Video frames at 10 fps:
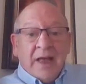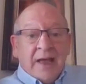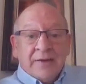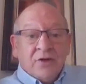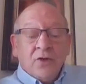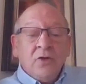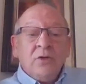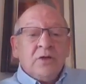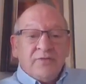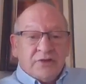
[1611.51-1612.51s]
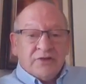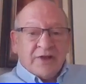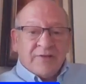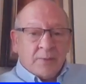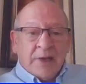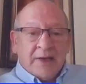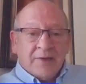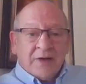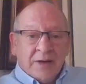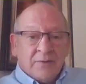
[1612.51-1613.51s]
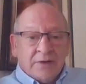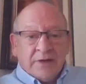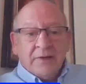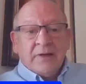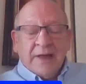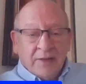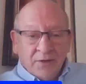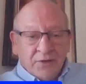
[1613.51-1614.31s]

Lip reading: and all of us have a background in health